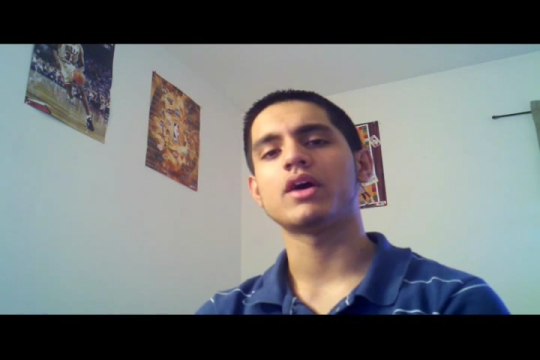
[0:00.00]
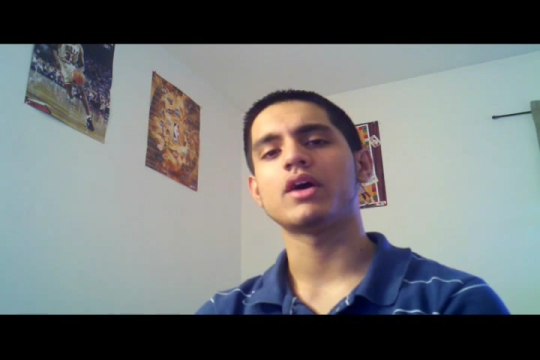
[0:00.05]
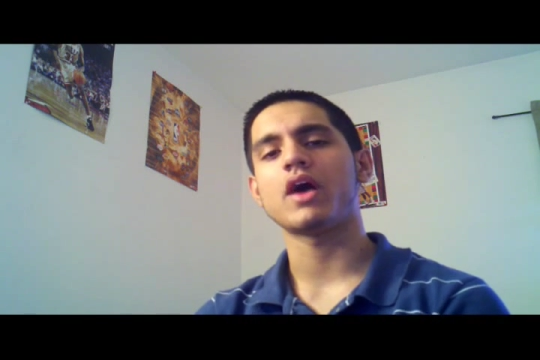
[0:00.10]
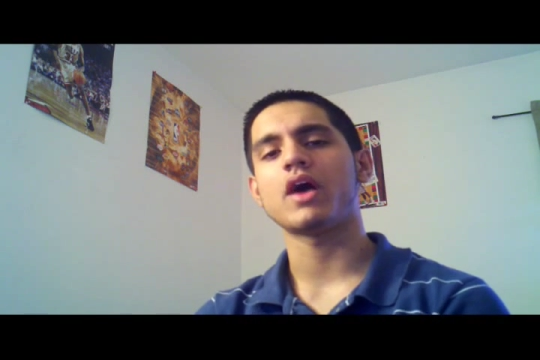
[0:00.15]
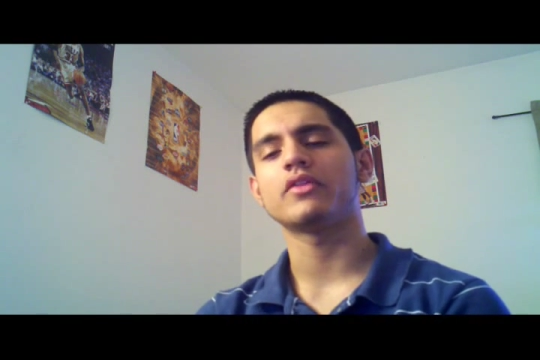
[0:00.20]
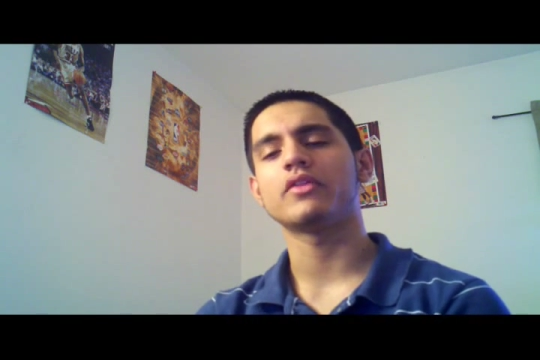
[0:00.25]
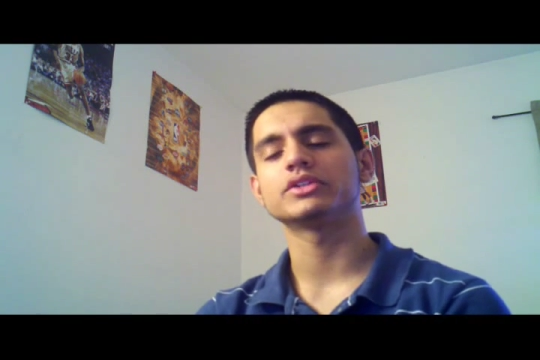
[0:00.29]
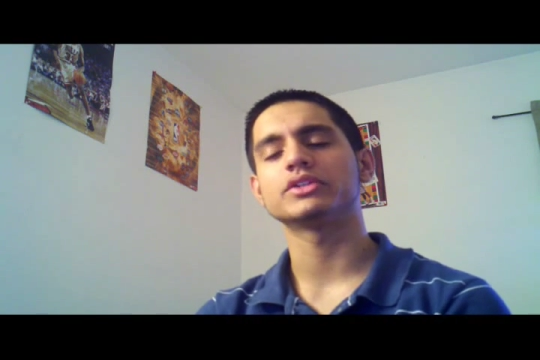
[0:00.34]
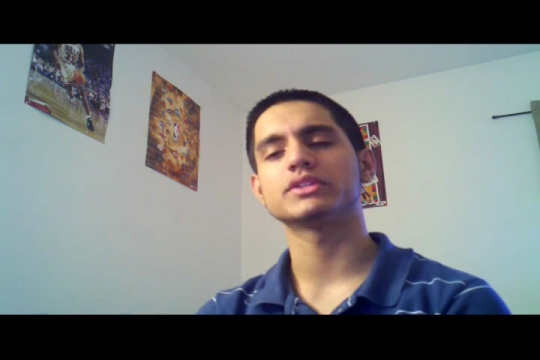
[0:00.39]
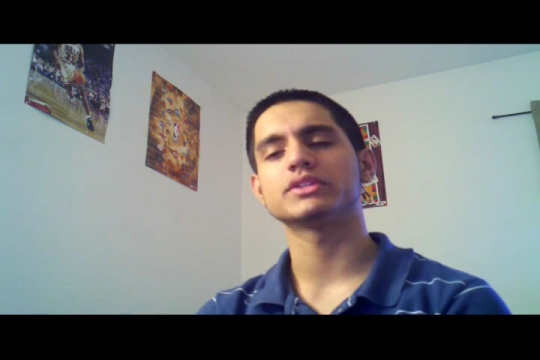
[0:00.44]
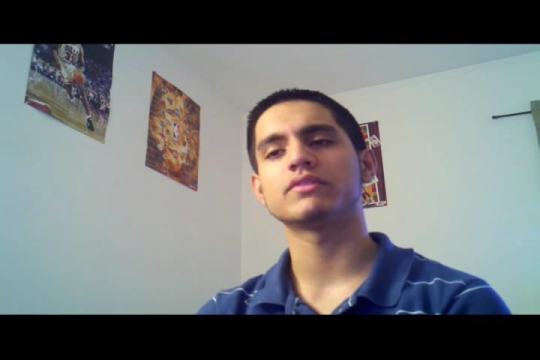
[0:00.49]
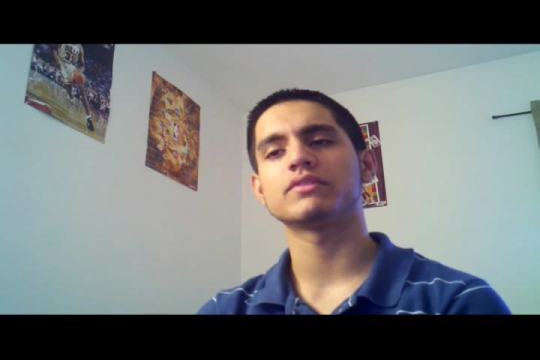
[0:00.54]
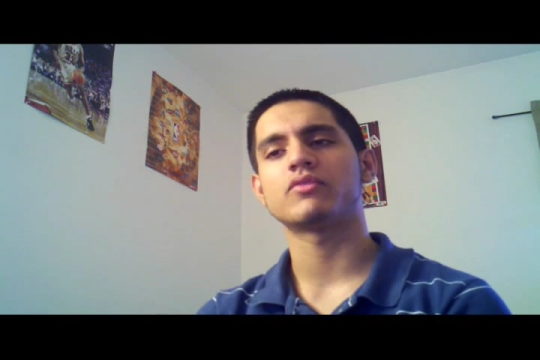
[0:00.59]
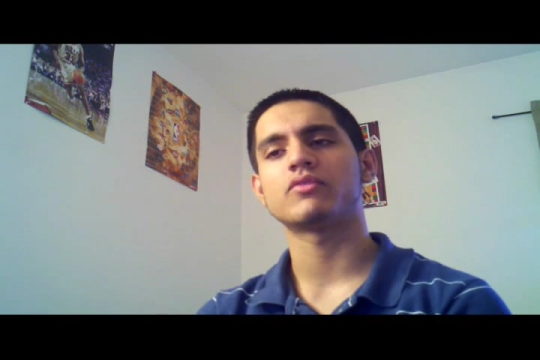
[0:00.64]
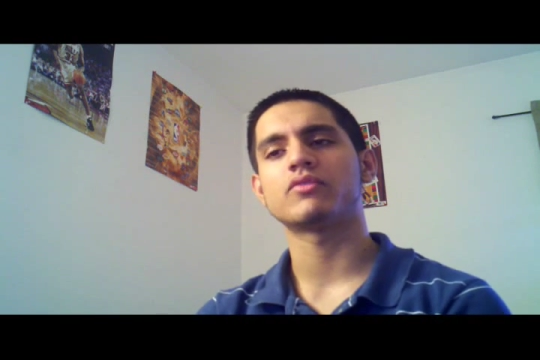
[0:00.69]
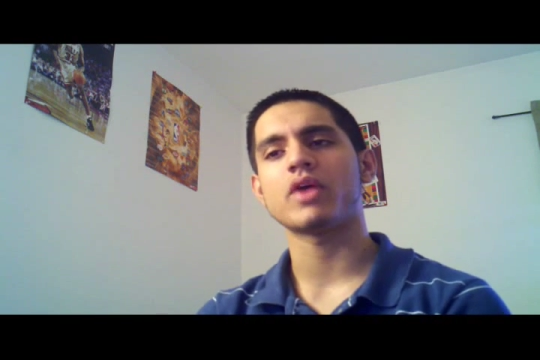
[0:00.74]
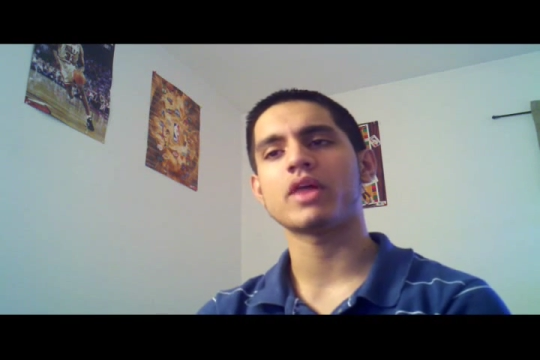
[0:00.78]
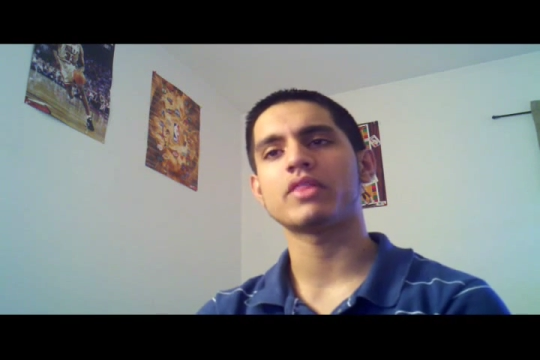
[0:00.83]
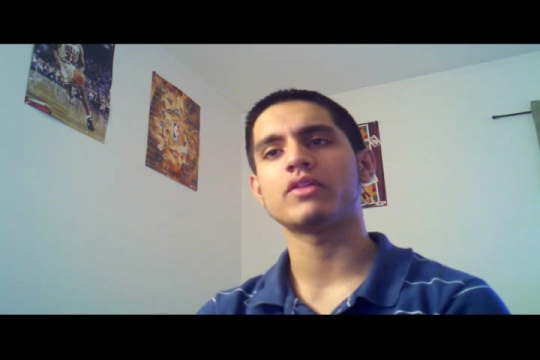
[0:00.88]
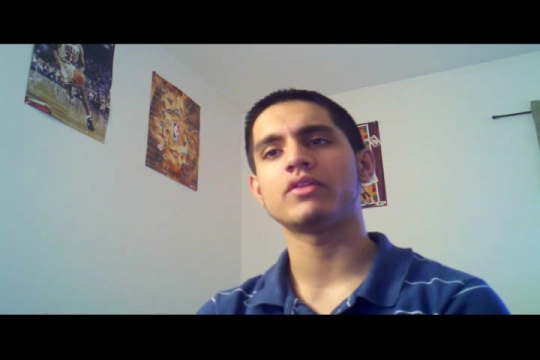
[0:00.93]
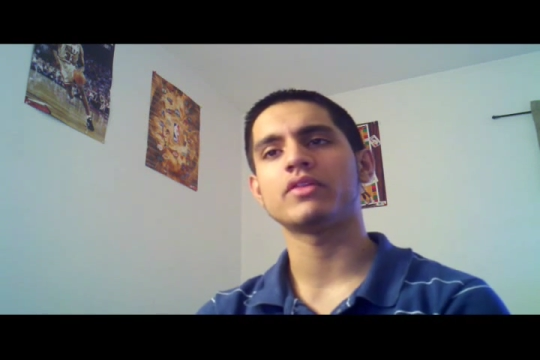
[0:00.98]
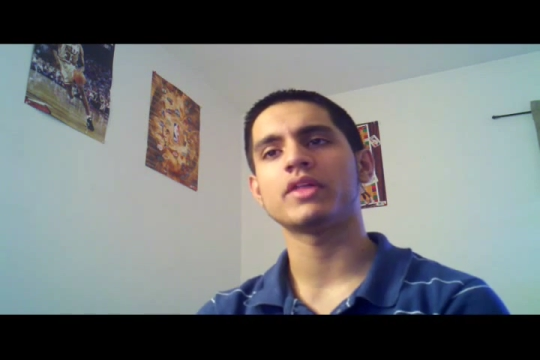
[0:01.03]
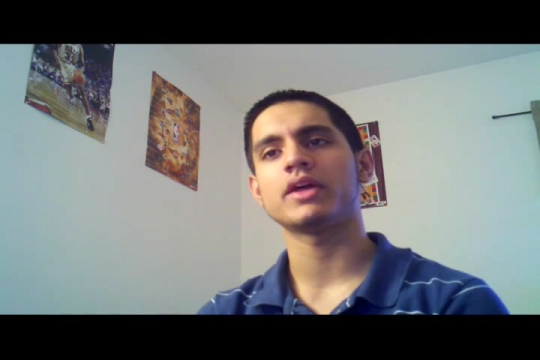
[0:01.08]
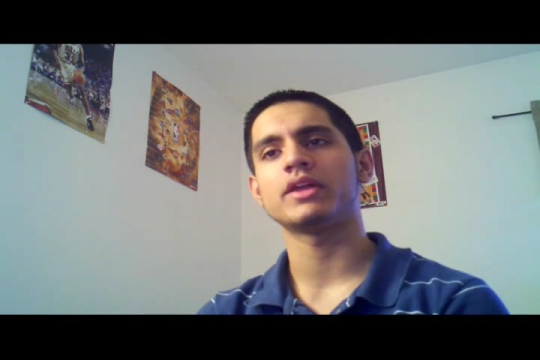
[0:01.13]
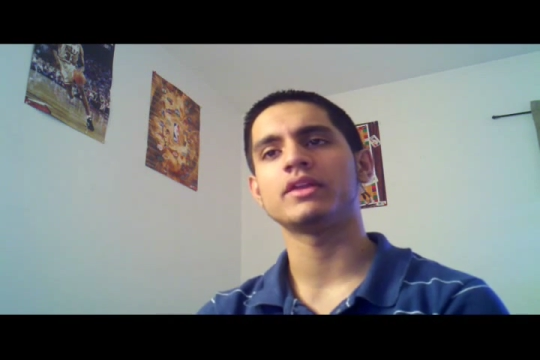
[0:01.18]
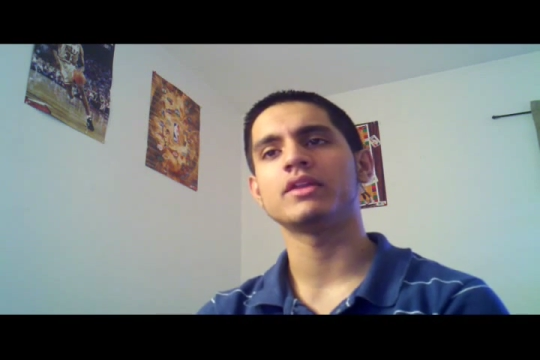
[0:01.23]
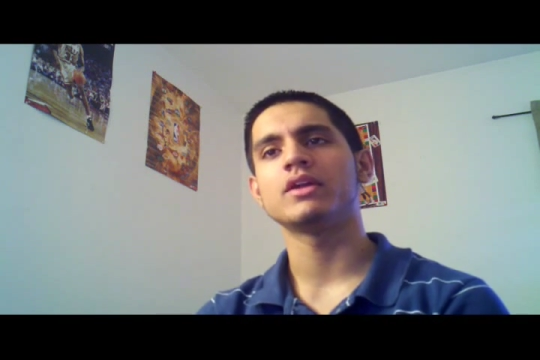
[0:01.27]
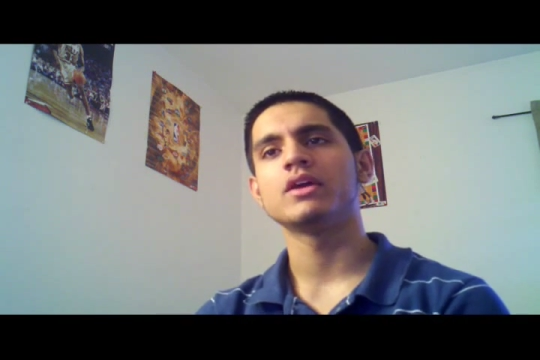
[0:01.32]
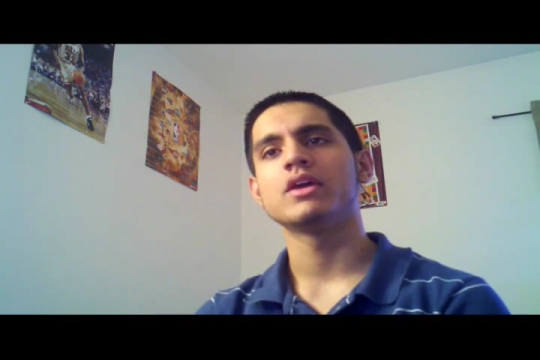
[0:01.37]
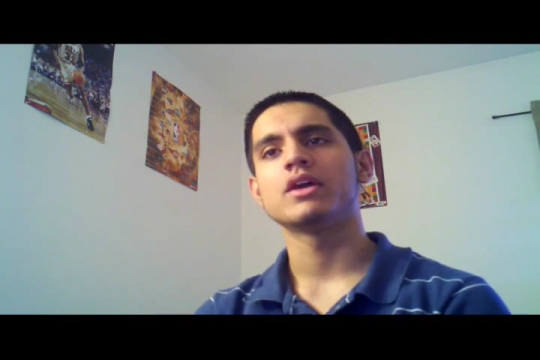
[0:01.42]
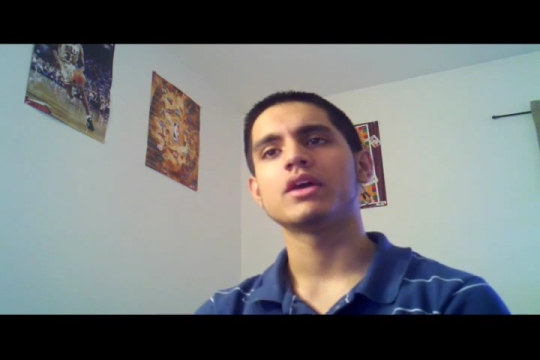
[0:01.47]
other stuff rather
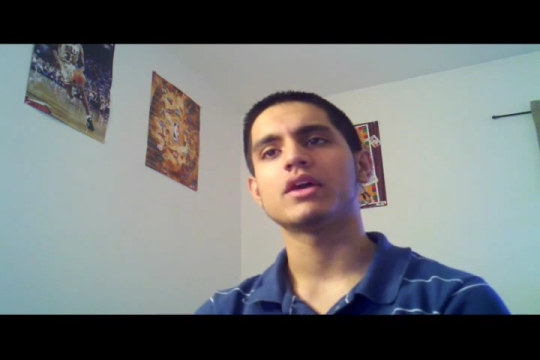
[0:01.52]
than